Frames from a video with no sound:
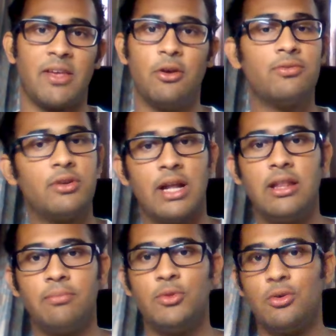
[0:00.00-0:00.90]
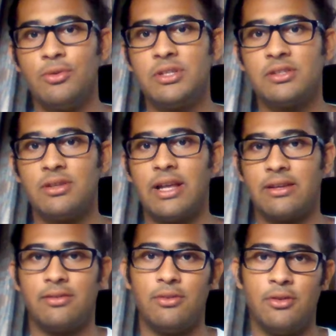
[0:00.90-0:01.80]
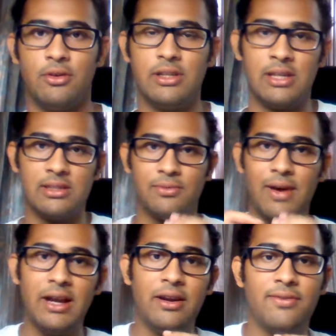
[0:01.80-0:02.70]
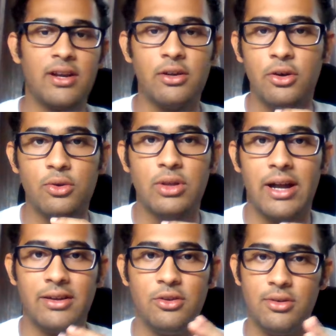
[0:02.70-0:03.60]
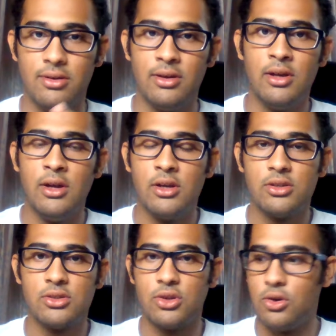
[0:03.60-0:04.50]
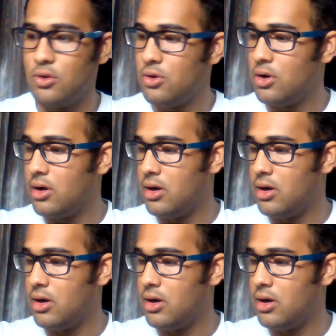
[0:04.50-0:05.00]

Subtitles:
you have to tell them no, which is like, it's very difficult to do that. So